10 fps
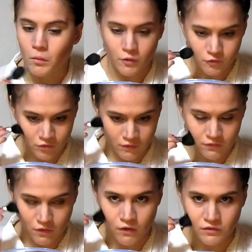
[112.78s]
strong on
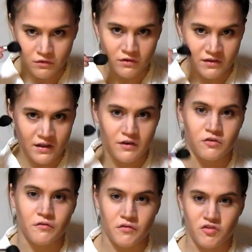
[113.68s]
the contour to get like
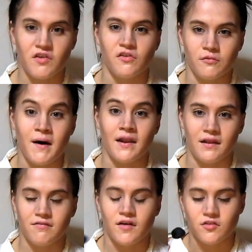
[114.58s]
sort of chiseled
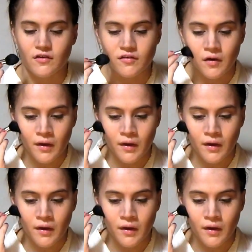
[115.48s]
manly features.